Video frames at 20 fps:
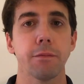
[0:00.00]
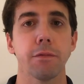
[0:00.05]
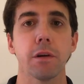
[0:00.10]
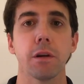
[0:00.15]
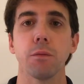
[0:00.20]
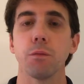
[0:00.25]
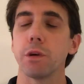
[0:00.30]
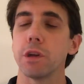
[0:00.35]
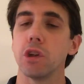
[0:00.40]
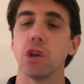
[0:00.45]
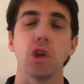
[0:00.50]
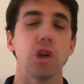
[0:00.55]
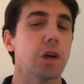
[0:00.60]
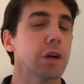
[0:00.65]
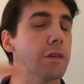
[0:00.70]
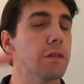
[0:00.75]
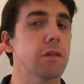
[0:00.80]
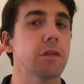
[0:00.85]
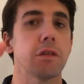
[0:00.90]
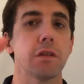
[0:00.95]
friend, we
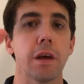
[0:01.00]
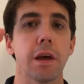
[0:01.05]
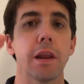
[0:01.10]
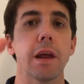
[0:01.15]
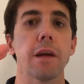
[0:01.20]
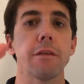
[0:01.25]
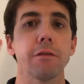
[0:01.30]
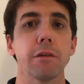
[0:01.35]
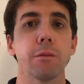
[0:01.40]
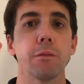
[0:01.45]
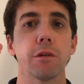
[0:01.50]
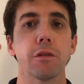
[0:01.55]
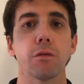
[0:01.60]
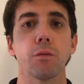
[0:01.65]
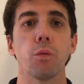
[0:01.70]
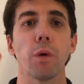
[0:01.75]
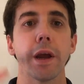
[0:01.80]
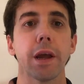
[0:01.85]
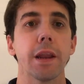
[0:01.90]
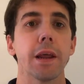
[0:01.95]
just set everyone's
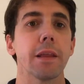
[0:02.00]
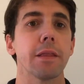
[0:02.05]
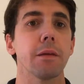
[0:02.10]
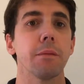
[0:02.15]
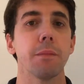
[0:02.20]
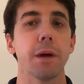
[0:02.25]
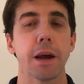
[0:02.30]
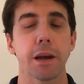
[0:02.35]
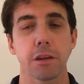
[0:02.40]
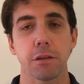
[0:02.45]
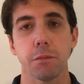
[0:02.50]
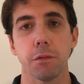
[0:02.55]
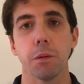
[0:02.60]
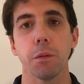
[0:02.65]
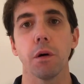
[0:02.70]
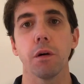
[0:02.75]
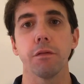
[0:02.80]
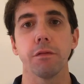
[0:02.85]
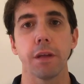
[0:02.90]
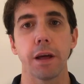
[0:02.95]
weight at the maximum
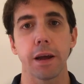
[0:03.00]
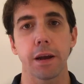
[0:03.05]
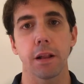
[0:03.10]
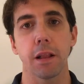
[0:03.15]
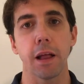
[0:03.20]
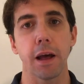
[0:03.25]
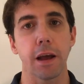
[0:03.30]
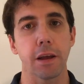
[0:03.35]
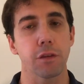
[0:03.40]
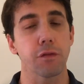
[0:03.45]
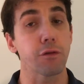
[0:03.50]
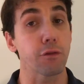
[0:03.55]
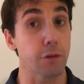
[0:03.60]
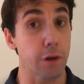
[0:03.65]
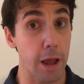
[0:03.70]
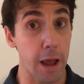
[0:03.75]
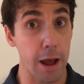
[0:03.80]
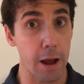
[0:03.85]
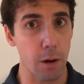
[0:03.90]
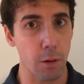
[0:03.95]
of that class for
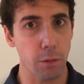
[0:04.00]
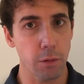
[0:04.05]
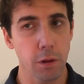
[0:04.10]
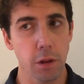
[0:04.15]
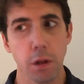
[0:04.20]
now.